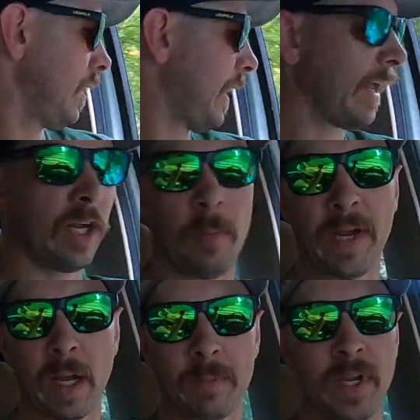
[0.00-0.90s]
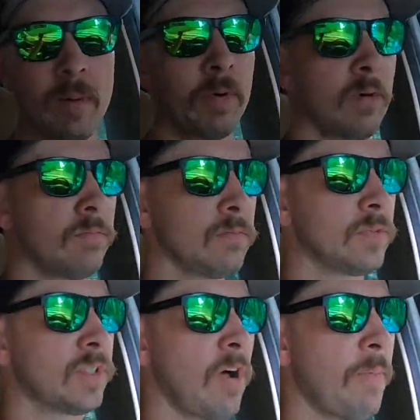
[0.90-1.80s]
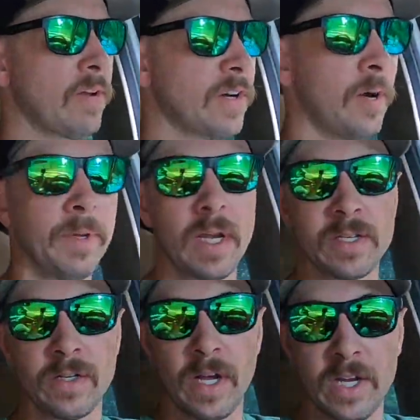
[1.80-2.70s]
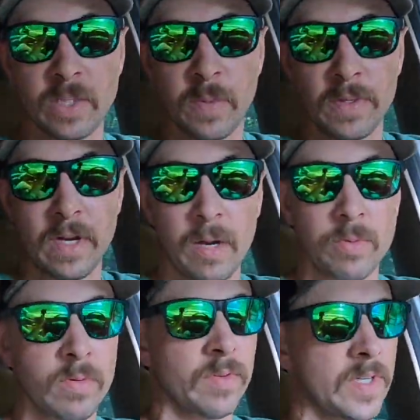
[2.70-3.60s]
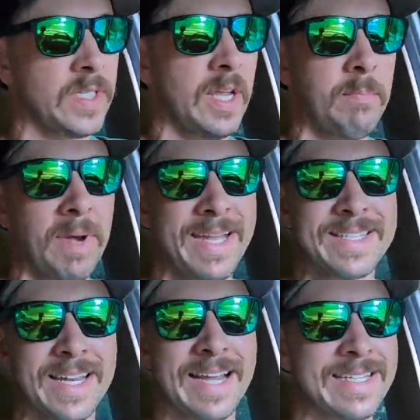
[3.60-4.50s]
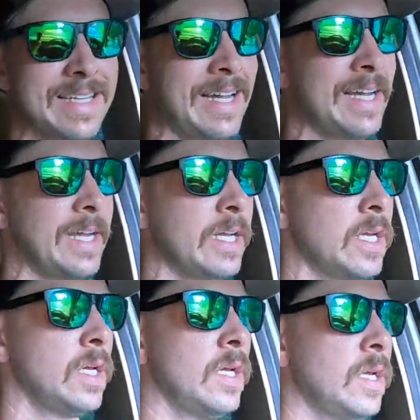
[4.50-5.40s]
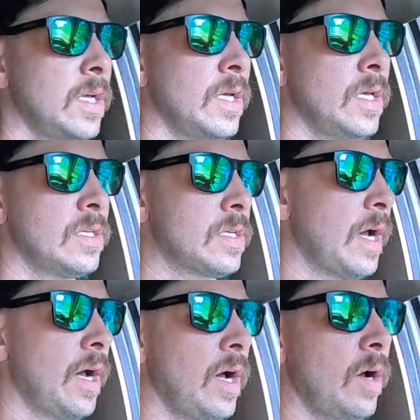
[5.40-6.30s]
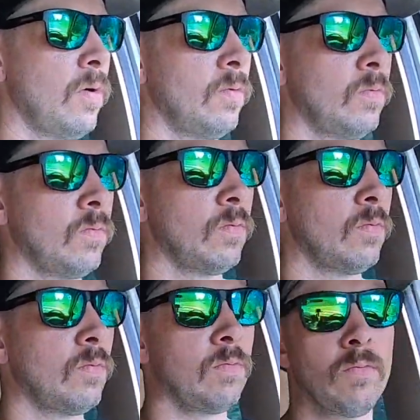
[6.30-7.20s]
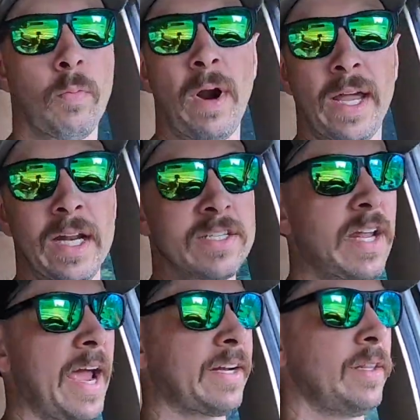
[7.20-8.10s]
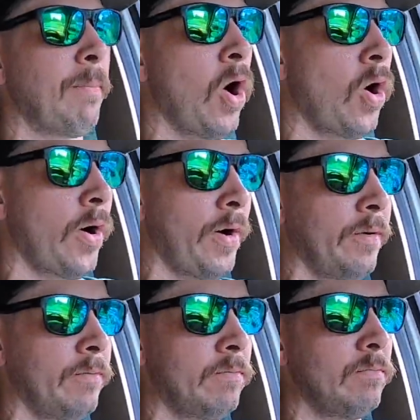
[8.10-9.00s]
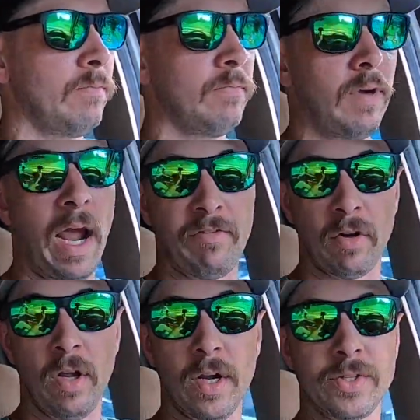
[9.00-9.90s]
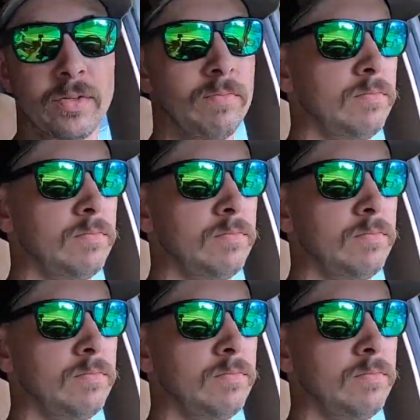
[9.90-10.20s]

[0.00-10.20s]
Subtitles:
I gotta go pick up Kimber. Softball tournament yesterday. She spent the night with one of her teammates last night. So probably get it stacked in the barn after lunch.